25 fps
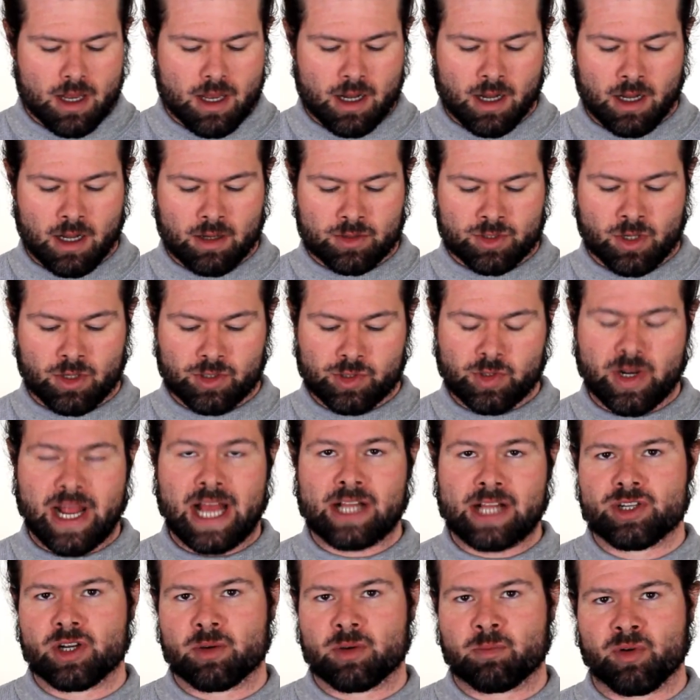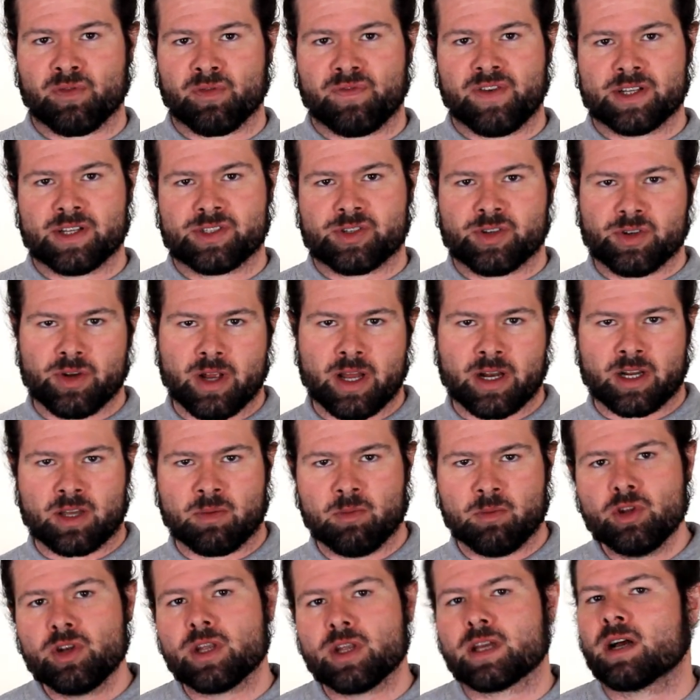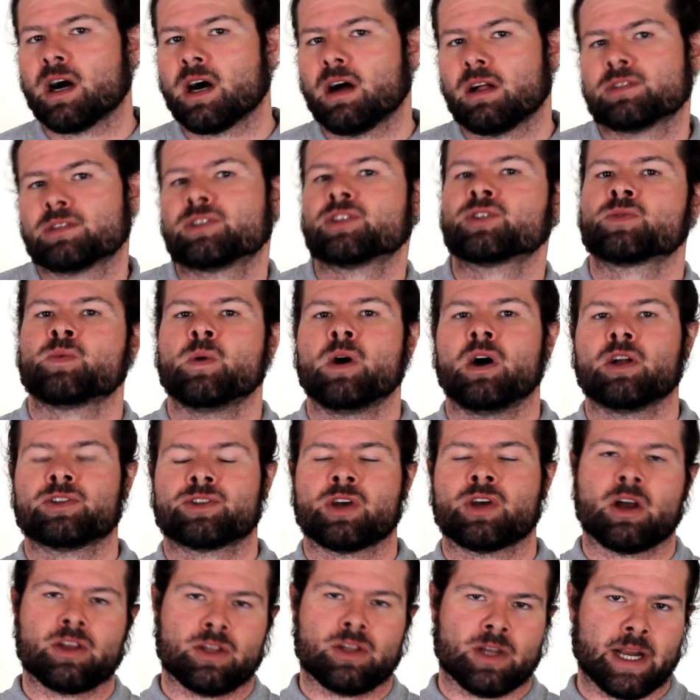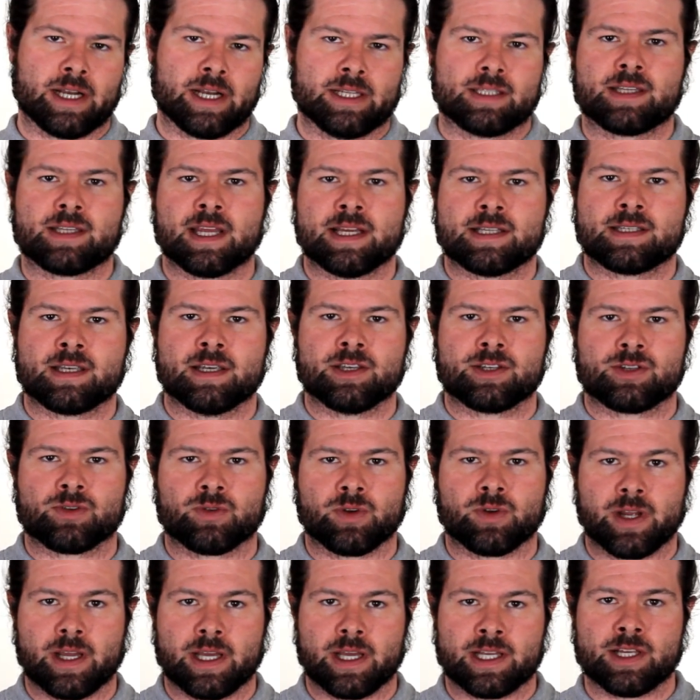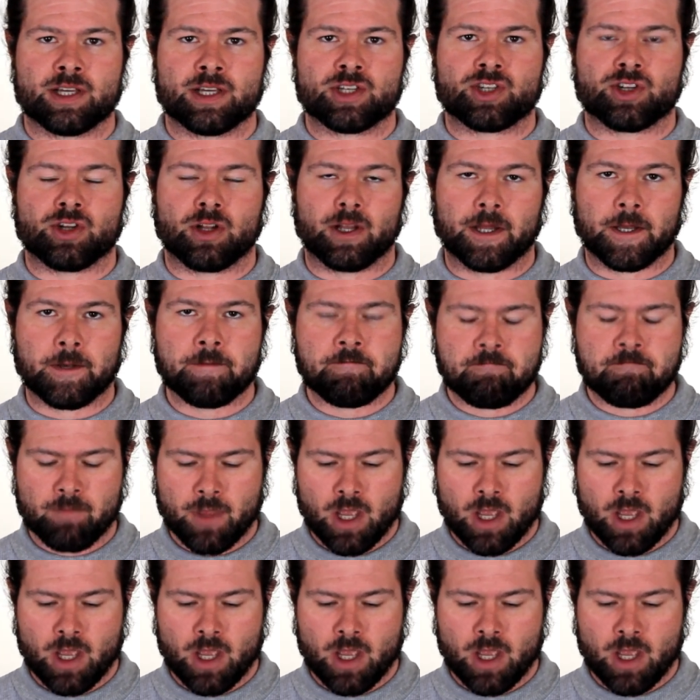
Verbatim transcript: Uh, I was also an adjunct professor at a community college as well, taught United States history additionally.